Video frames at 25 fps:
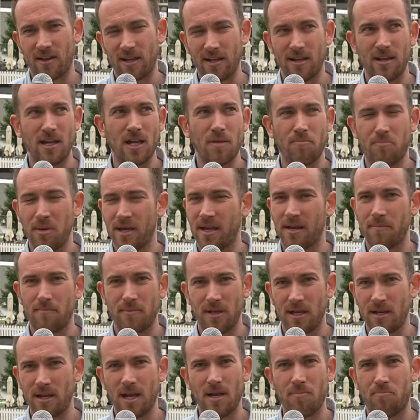You need
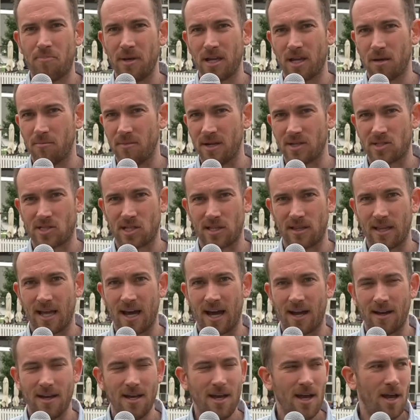bigger mitts than
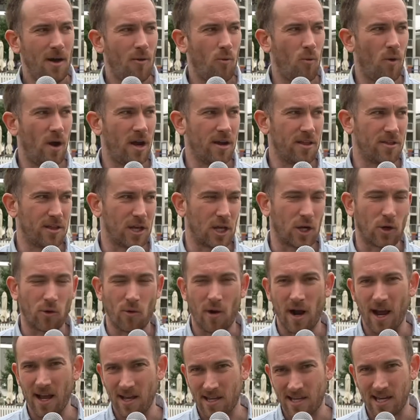that. One of the
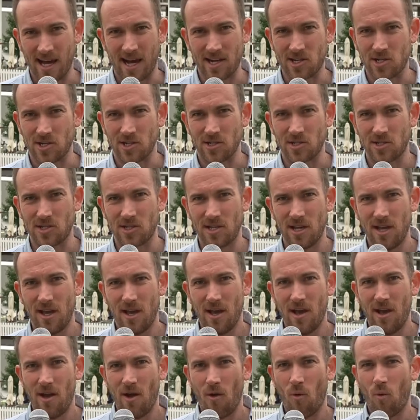great catches.
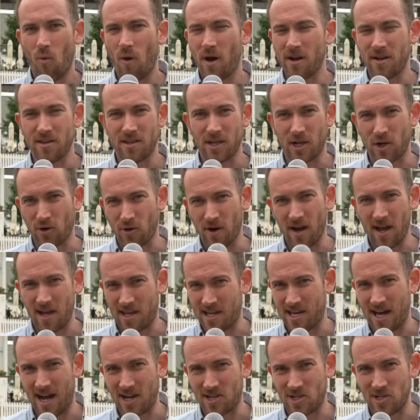One of the great
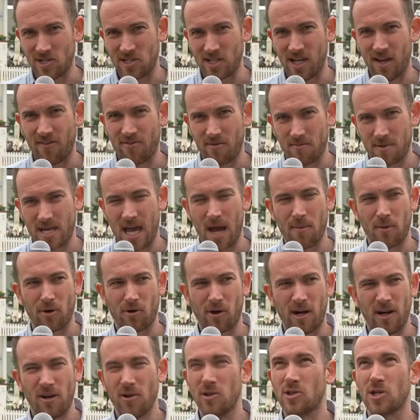catches there from Cameron
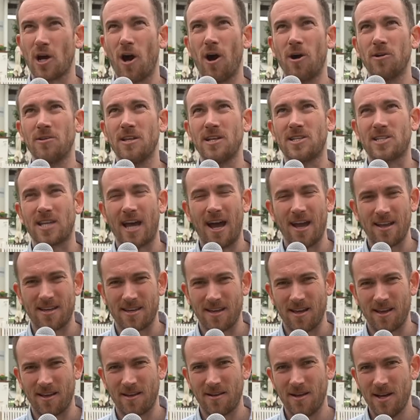Grant, who's only
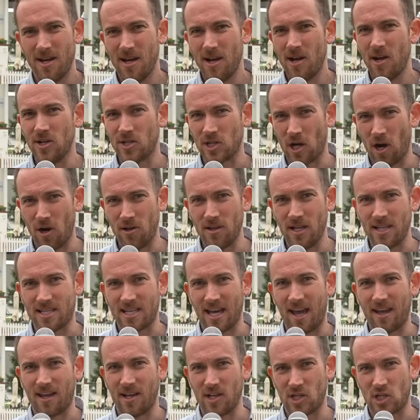taking
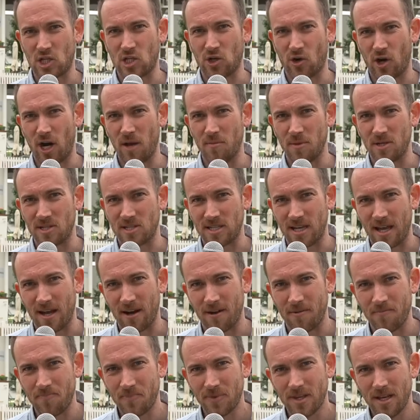screamers
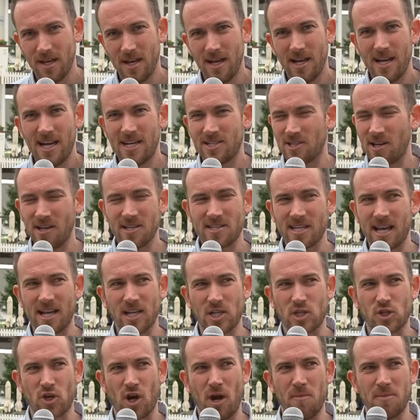now. He's only taking
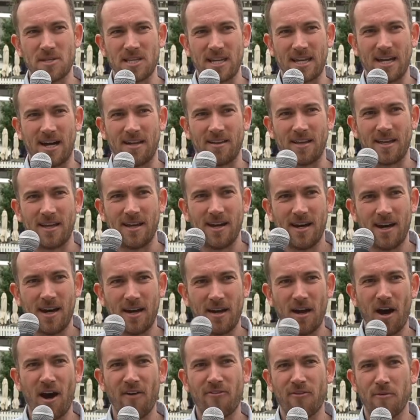screamers at gully. And
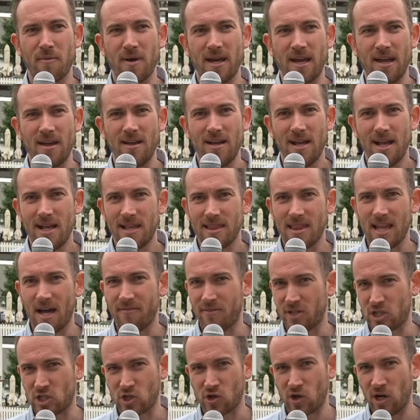I, for me, love
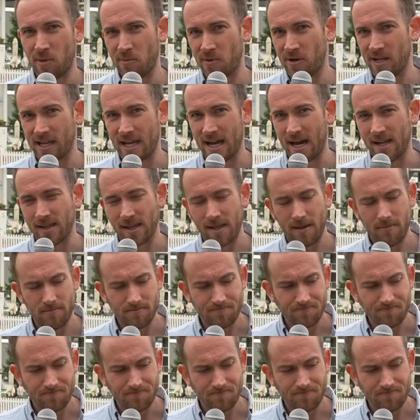a screamer in the gully.